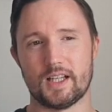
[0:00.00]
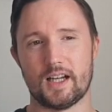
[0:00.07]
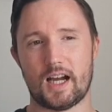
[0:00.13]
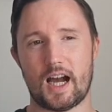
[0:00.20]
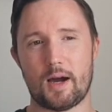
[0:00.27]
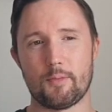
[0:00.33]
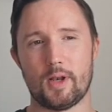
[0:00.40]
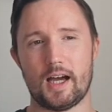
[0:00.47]

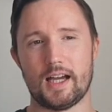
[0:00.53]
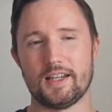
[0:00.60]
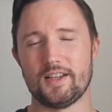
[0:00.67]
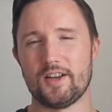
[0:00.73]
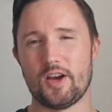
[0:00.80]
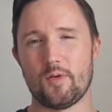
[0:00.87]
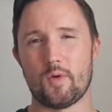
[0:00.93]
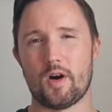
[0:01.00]
I'm like, you
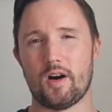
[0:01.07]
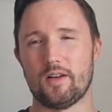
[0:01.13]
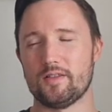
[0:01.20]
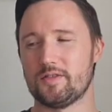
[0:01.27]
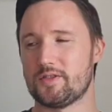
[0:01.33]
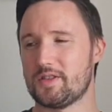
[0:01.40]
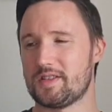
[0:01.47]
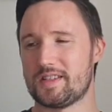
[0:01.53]
know what?
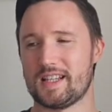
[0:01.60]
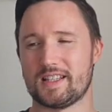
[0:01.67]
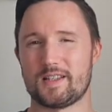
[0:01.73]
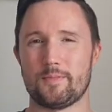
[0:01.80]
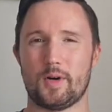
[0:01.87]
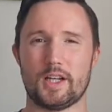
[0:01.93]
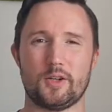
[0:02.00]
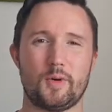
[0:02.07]
Just stick to
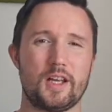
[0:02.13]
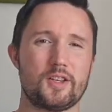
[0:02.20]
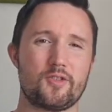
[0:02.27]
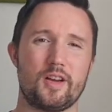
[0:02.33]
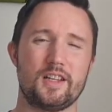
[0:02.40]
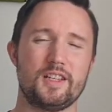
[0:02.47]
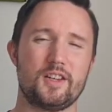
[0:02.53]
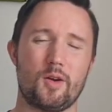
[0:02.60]
bodyweight
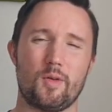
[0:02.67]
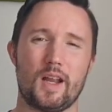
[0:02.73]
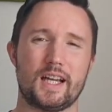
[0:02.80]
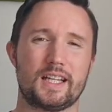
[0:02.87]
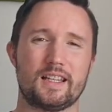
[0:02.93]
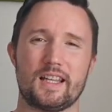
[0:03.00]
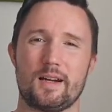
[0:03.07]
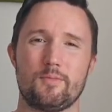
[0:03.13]
training. You don't
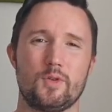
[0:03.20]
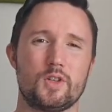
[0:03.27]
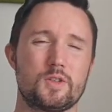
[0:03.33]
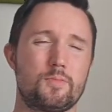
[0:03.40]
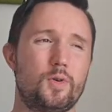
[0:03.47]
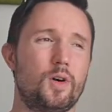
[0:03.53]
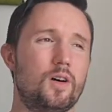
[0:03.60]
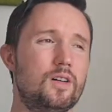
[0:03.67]
like it that
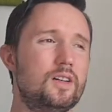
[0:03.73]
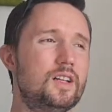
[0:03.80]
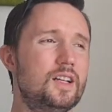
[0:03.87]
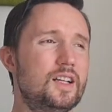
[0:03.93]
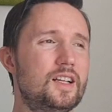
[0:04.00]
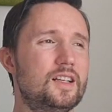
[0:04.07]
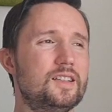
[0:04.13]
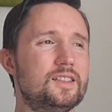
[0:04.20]
much. But,
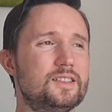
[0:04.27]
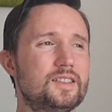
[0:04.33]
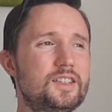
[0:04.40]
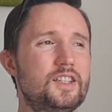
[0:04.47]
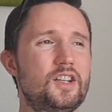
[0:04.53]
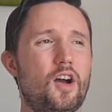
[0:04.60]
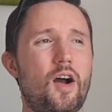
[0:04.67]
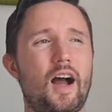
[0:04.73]

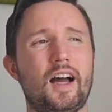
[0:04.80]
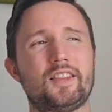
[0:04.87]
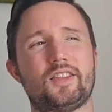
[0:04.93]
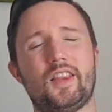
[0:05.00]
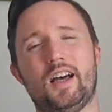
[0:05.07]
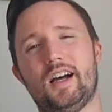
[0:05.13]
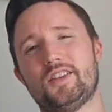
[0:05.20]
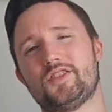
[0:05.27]
you know,
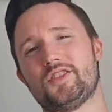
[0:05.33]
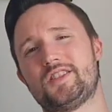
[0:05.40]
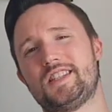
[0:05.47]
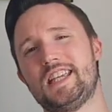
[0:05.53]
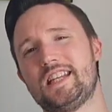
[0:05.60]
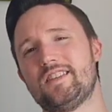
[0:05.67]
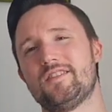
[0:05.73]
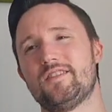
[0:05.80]
I just
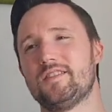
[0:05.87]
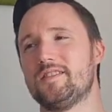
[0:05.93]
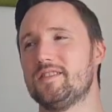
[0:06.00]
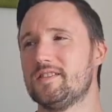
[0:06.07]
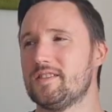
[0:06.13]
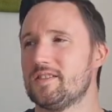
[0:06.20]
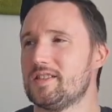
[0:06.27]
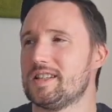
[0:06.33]
didn't
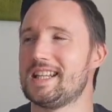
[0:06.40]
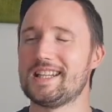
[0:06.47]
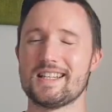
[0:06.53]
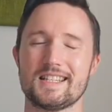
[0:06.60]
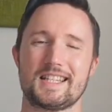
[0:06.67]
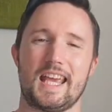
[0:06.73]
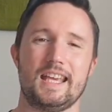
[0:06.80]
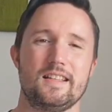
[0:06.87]

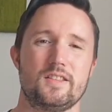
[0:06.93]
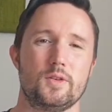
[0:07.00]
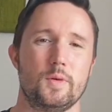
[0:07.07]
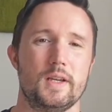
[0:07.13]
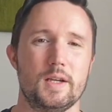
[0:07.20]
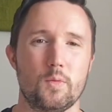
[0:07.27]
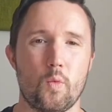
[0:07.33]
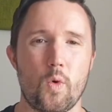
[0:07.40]
take to
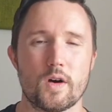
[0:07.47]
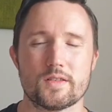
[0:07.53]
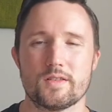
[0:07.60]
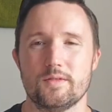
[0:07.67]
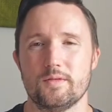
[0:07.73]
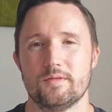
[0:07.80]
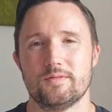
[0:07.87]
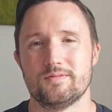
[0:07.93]
it. It
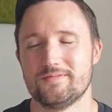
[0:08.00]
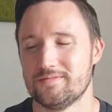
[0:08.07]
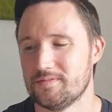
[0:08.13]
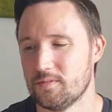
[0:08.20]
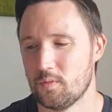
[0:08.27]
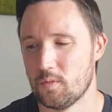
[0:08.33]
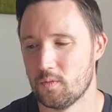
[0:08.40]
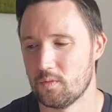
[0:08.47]
wasn't
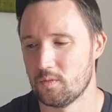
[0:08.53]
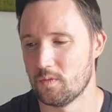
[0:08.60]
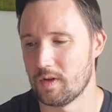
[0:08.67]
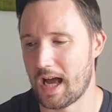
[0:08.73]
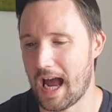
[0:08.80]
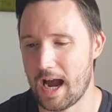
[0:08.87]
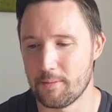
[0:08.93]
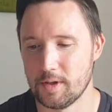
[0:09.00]

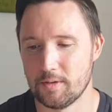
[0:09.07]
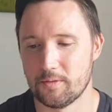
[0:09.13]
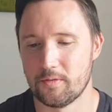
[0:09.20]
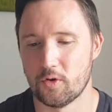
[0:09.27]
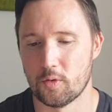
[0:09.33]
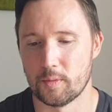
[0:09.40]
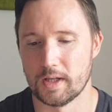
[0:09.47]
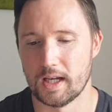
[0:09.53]
happening
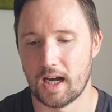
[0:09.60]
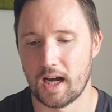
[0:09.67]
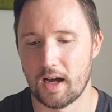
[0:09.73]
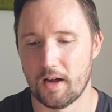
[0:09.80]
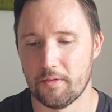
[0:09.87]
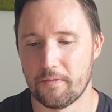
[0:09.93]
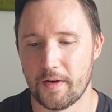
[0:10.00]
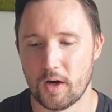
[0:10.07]
for me.
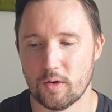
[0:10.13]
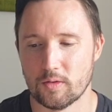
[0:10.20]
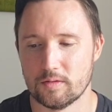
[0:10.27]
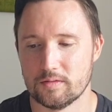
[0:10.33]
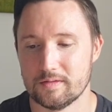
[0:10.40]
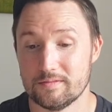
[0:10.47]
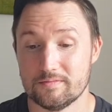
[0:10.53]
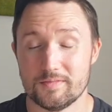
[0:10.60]
I felt
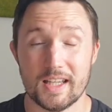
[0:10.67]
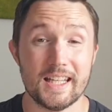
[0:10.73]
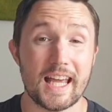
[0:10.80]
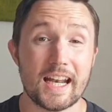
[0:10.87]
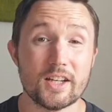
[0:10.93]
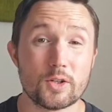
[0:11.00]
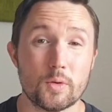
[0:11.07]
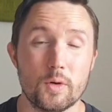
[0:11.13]

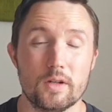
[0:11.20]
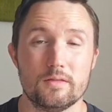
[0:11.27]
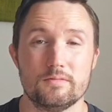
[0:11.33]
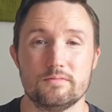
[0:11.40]
inadequate.